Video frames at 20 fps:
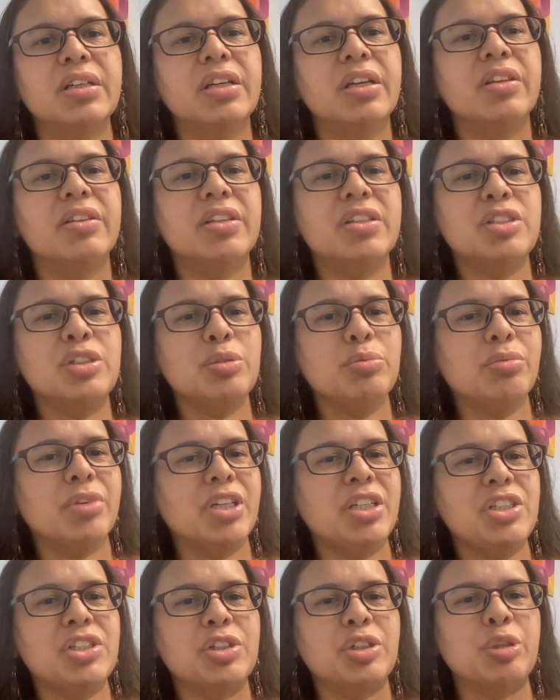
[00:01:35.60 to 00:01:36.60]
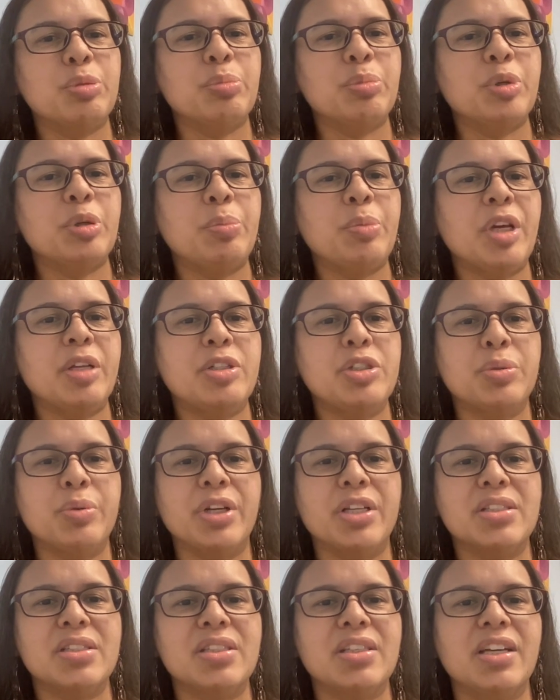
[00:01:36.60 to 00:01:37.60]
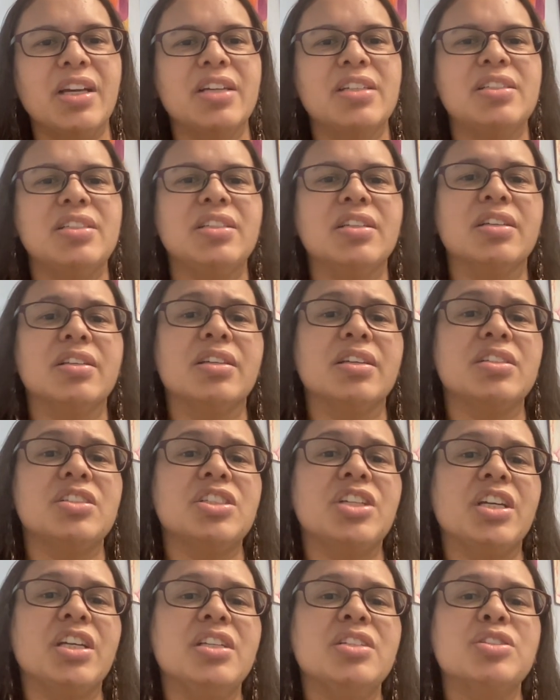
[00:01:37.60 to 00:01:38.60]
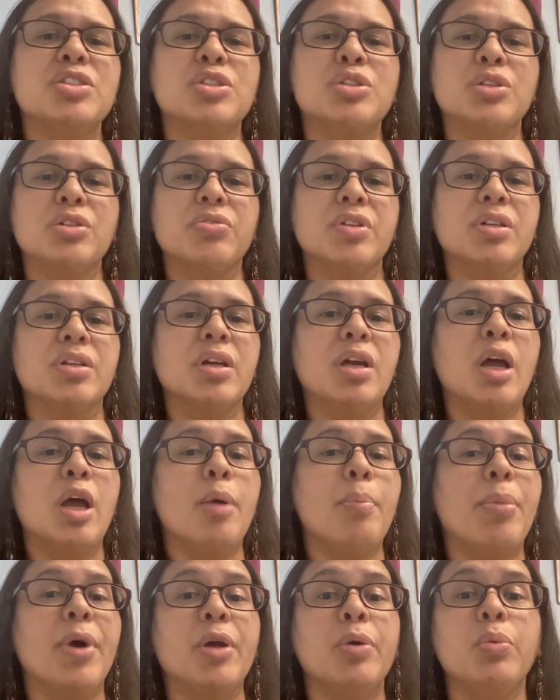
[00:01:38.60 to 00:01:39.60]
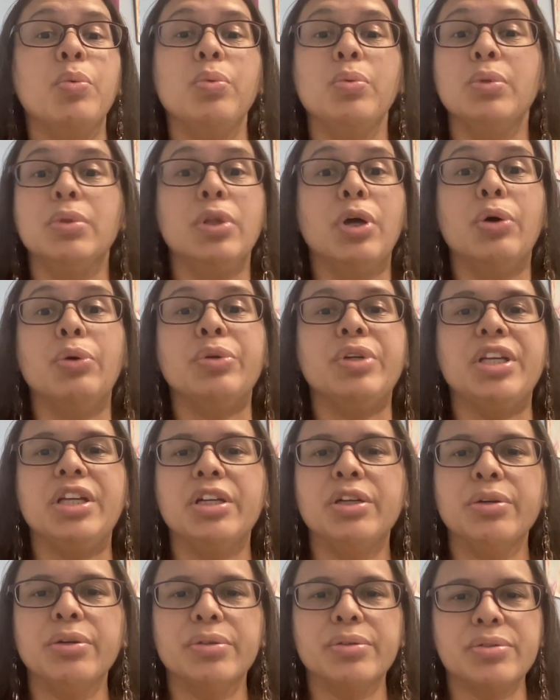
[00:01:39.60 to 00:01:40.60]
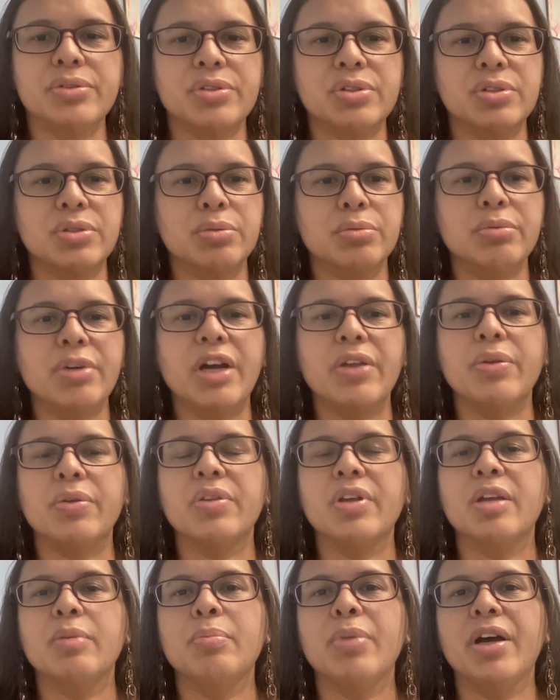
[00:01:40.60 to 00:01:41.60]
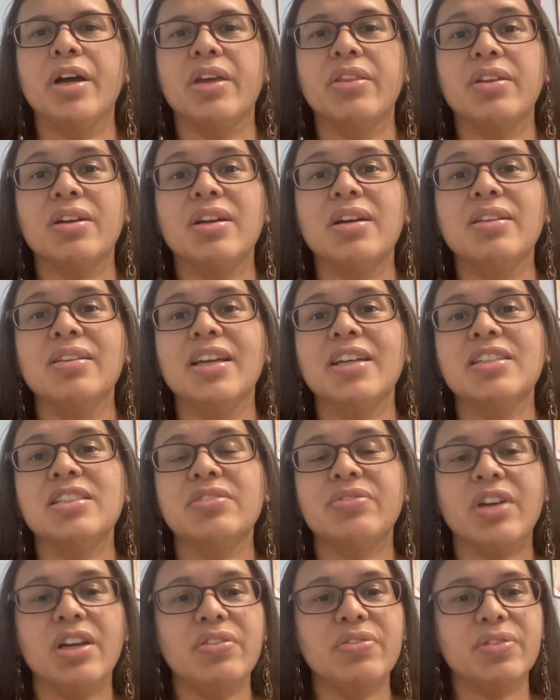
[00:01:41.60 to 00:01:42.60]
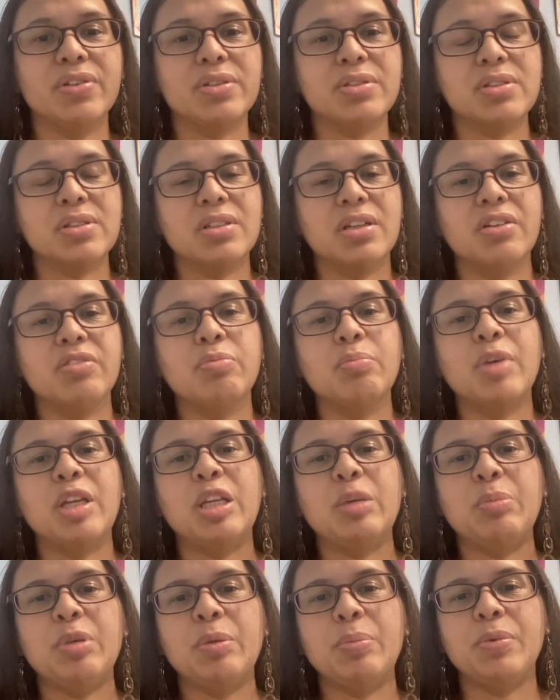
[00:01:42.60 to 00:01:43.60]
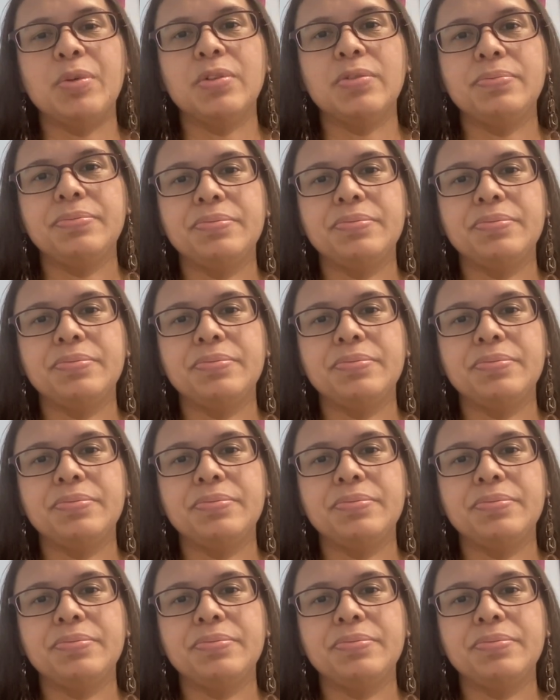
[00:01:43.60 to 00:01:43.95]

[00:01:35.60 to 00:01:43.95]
This erasure perpetuates the idea that change is driven by lone heroes rather than by the collective efforts of many people.